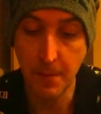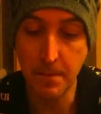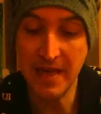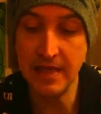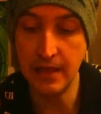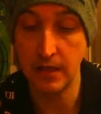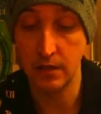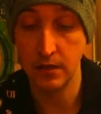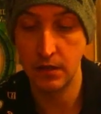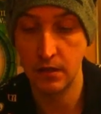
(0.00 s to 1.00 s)

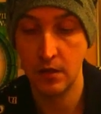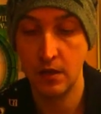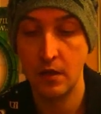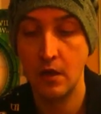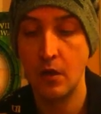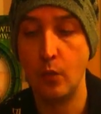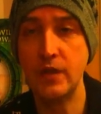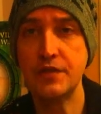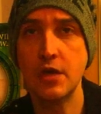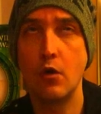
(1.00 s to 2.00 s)
Amelia,
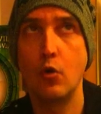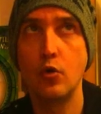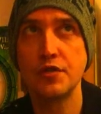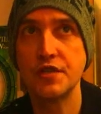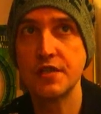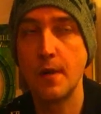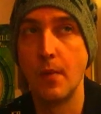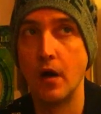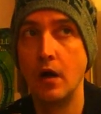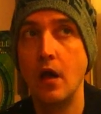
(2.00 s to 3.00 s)
winter or
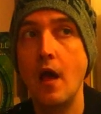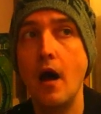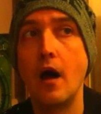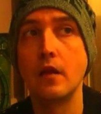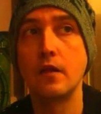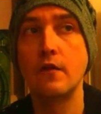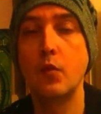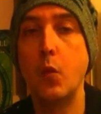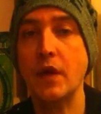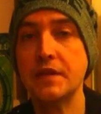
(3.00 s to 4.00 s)
summer? I
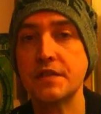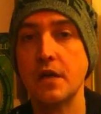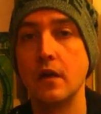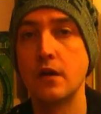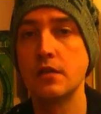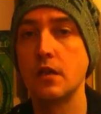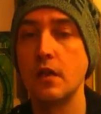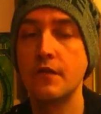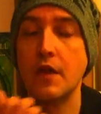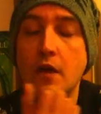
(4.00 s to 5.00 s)
love winter because I
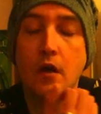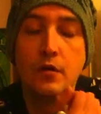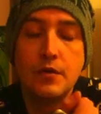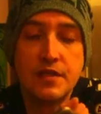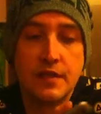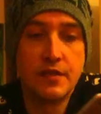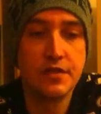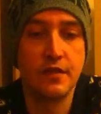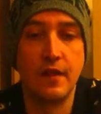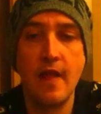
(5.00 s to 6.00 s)
love the
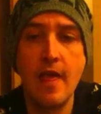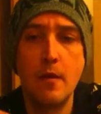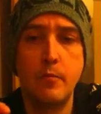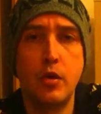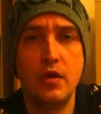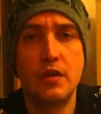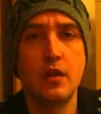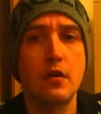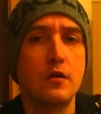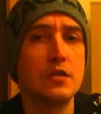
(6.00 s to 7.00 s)
coziness and putting
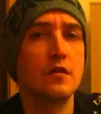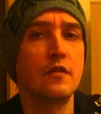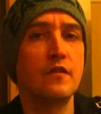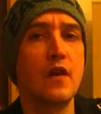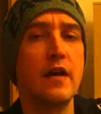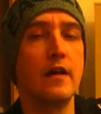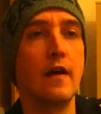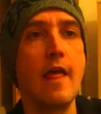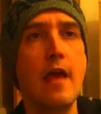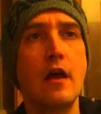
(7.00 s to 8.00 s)
the logs on the
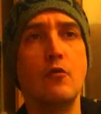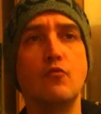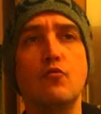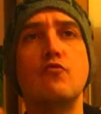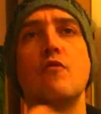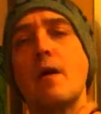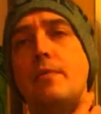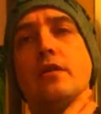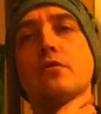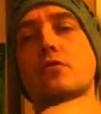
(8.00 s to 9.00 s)
fire and
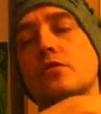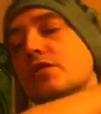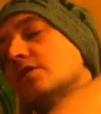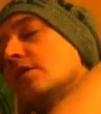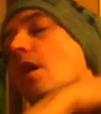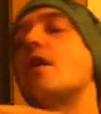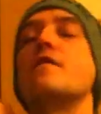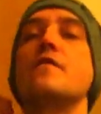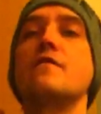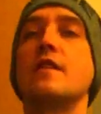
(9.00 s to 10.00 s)
wrapping your
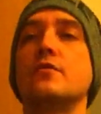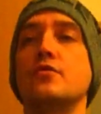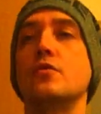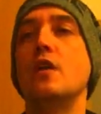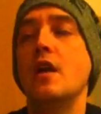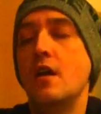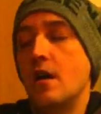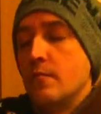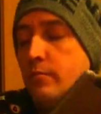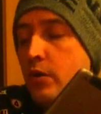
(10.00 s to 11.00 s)
scarf around you
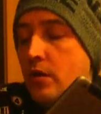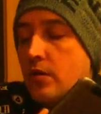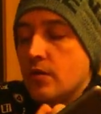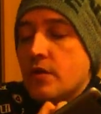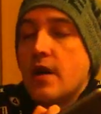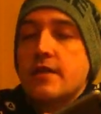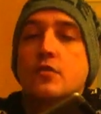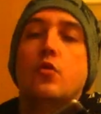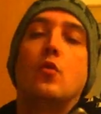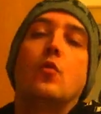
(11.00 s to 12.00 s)
and putting on the
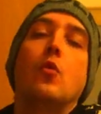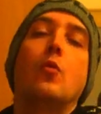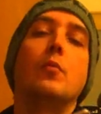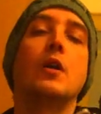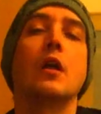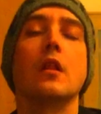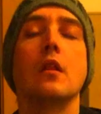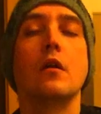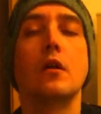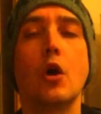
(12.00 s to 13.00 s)
nice, warm,
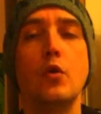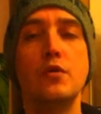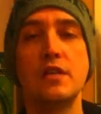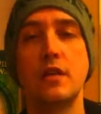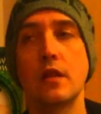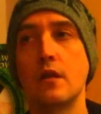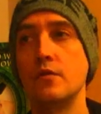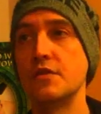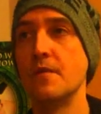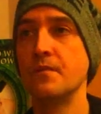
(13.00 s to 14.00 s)
cozy
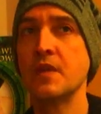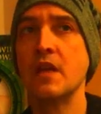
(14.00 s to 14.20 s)
clothes